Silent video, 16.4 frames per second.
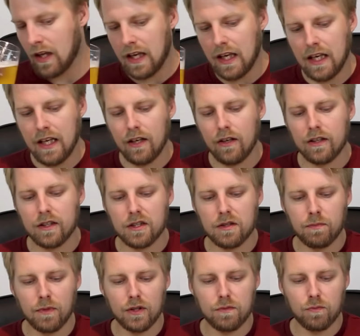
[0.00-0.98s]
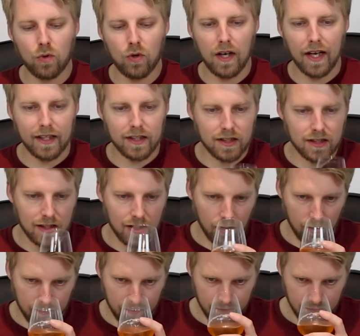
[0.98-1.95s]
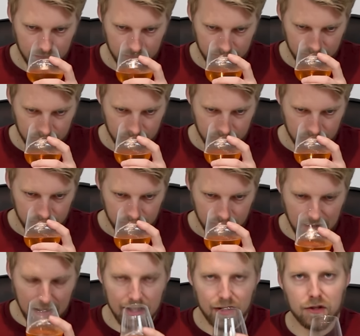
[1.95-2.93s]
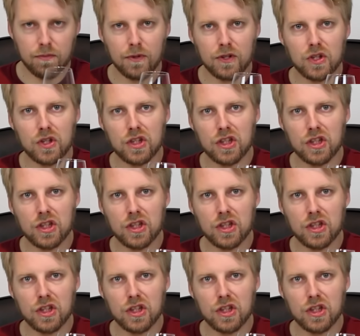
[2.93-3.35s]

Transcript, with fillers: Here it smells more like syrup. Yeah, here it smells